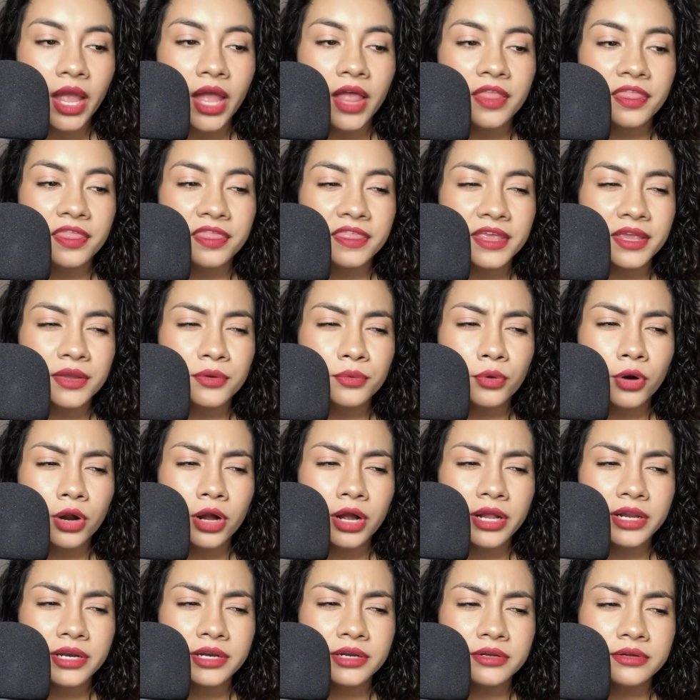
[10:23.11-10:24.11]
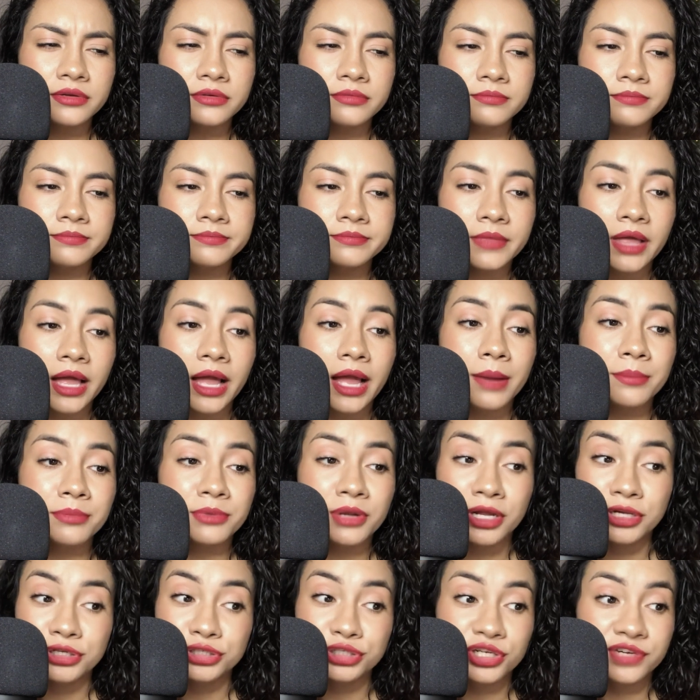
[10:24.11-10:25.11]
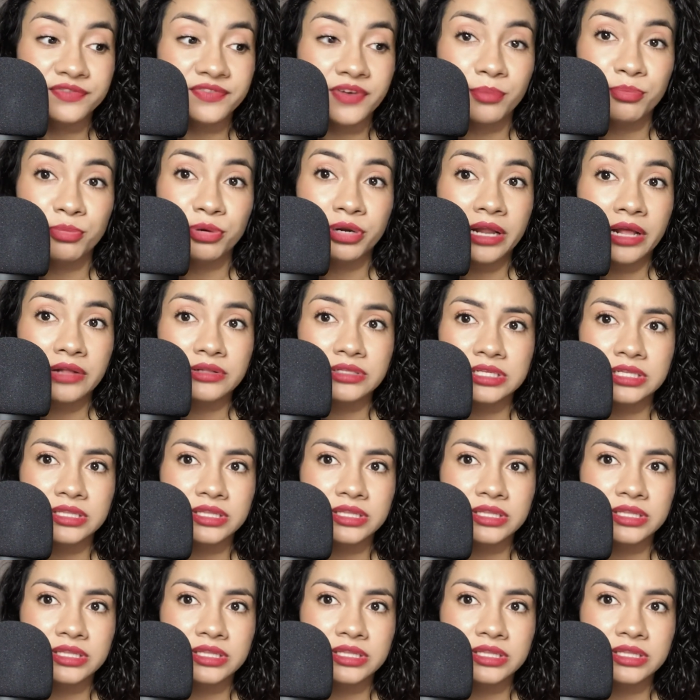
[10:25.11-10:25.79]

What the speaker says: Theron, I'm not sure if I'm pronouncing